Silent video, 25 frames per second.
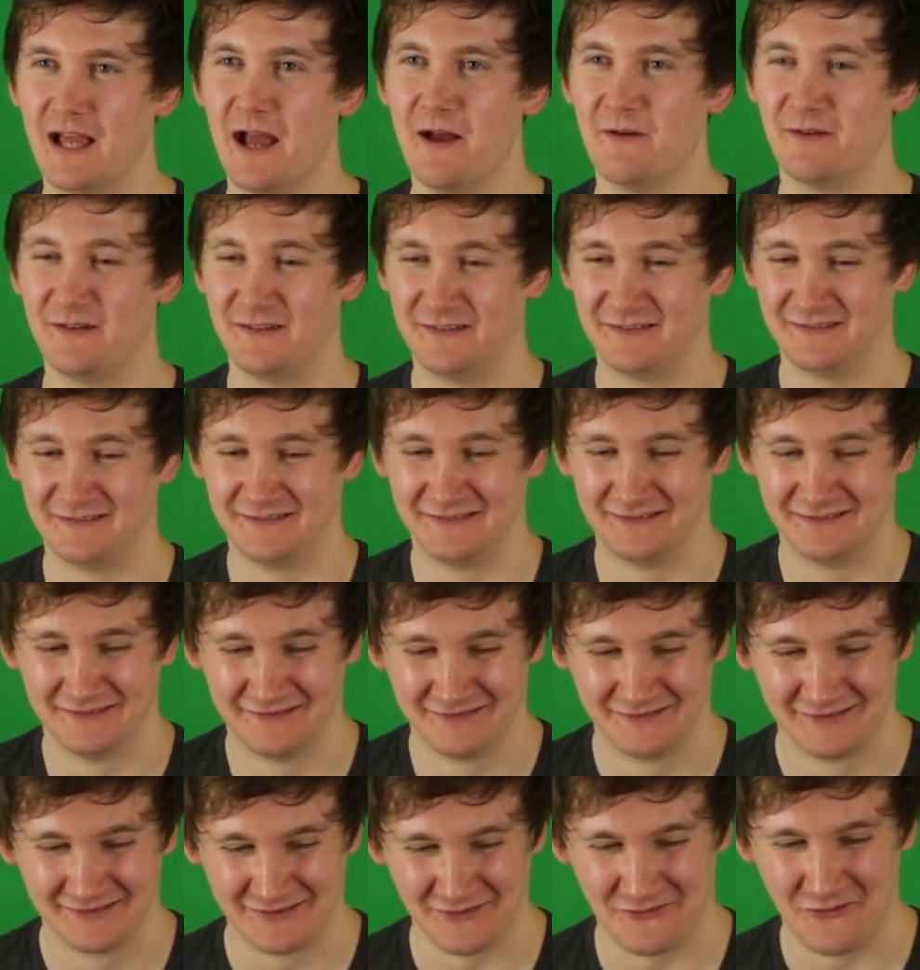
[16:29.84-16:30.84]
Yeah.
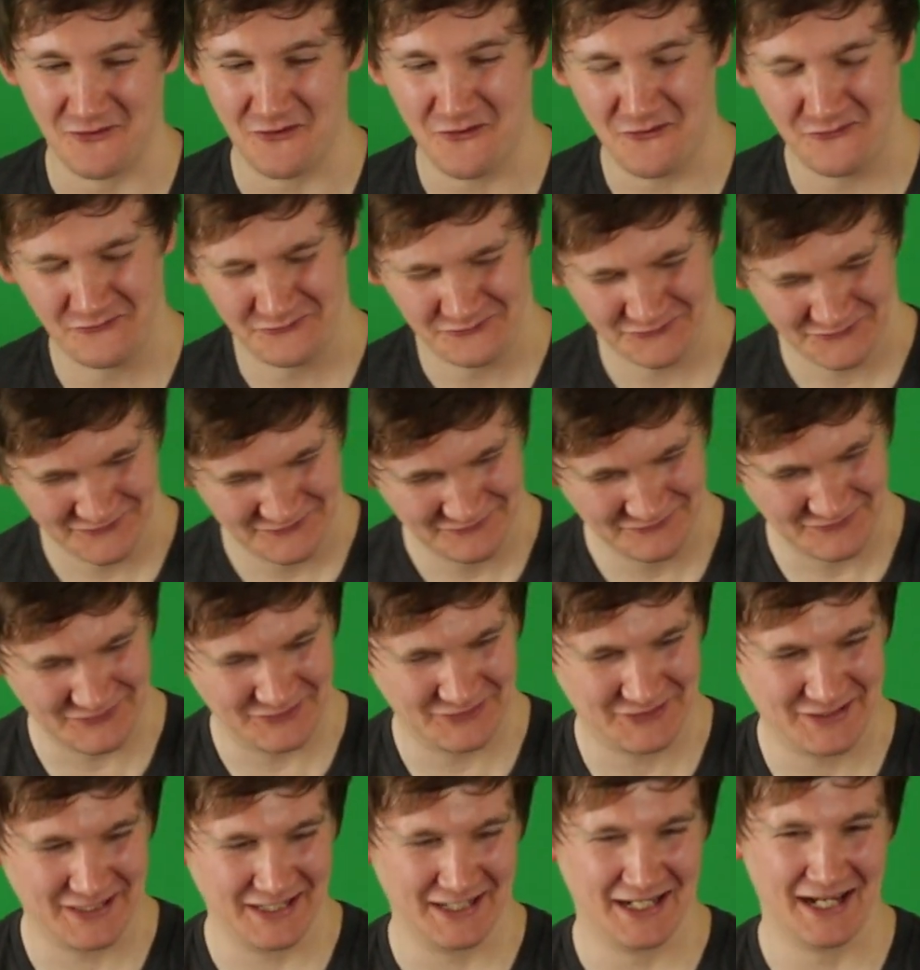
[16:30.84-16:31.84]
So
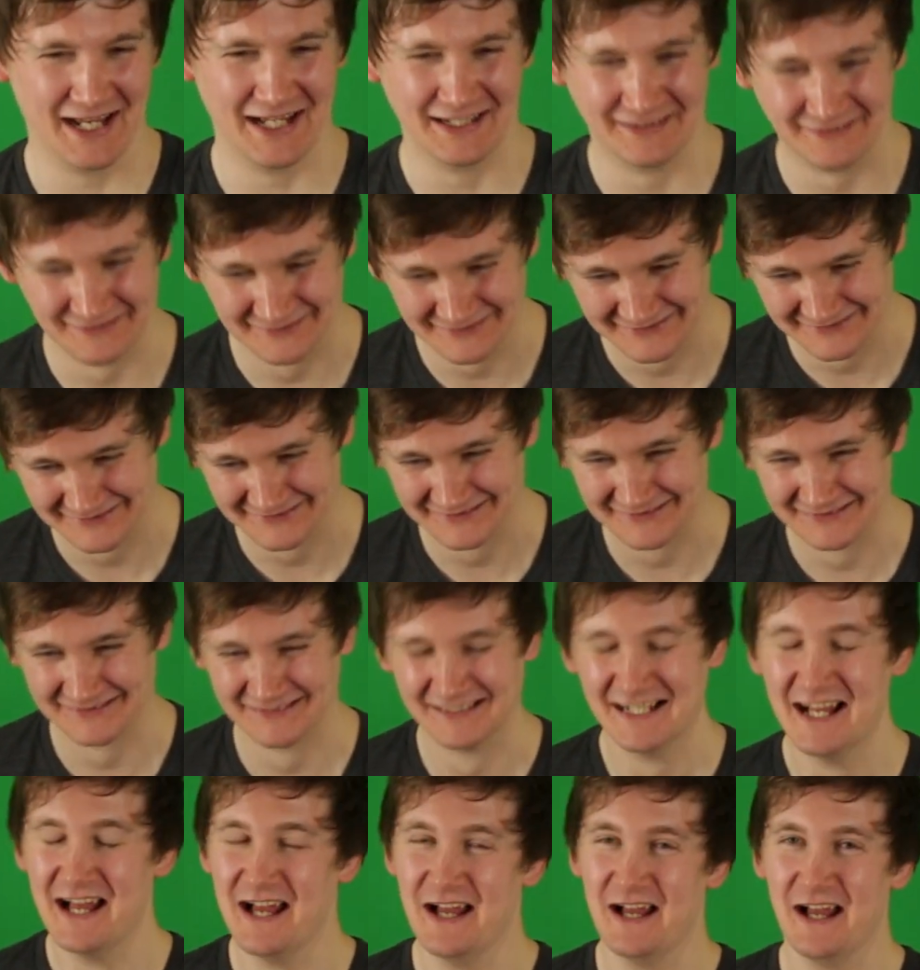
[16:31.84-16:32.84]
fucking hell.
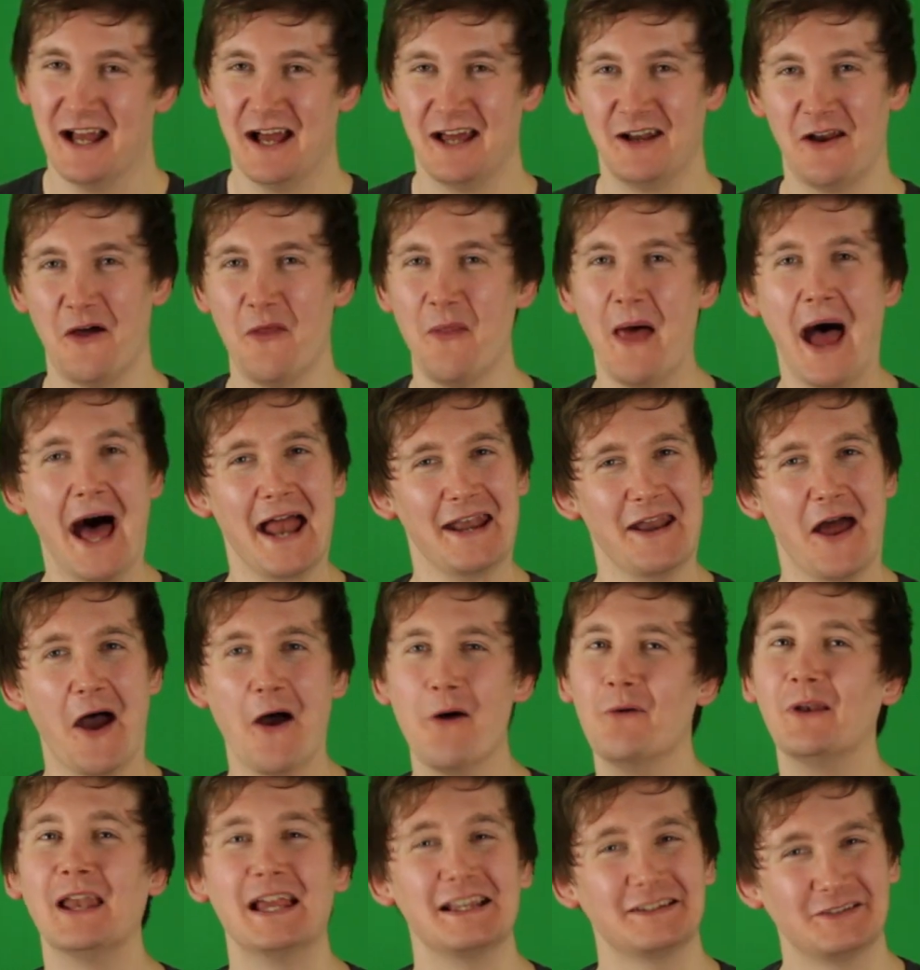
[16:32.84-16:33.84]
And on that
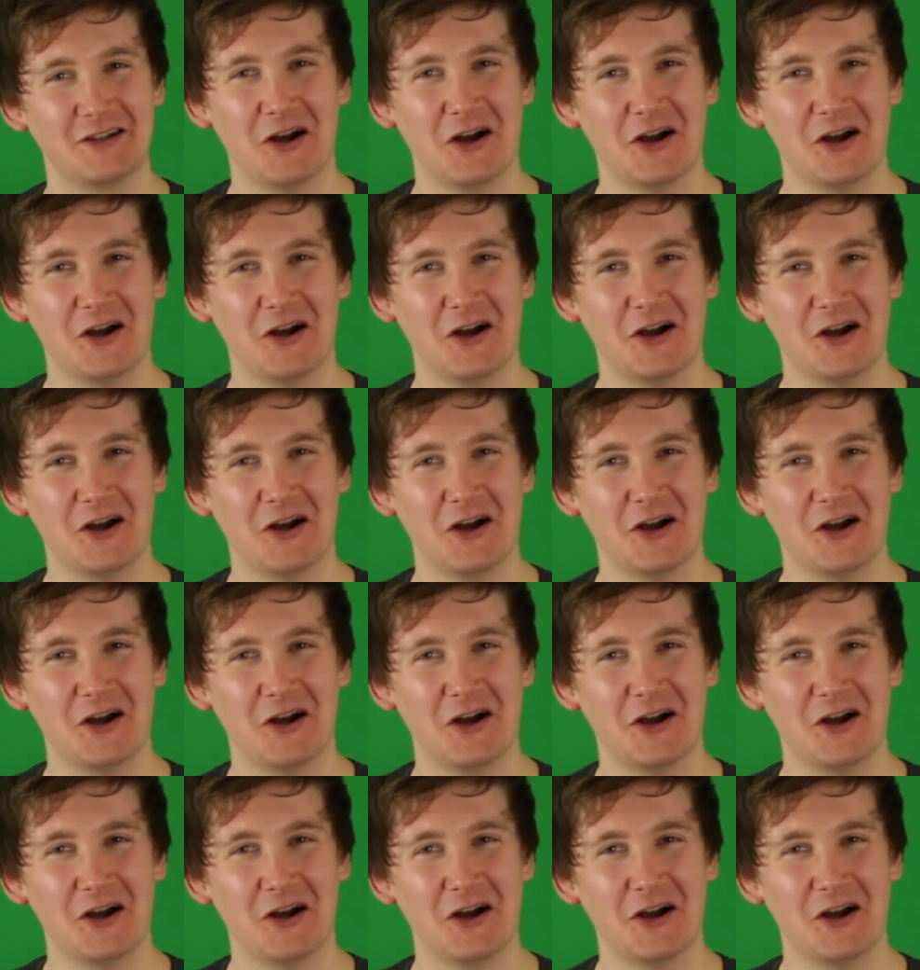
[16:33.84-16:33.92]
note, let's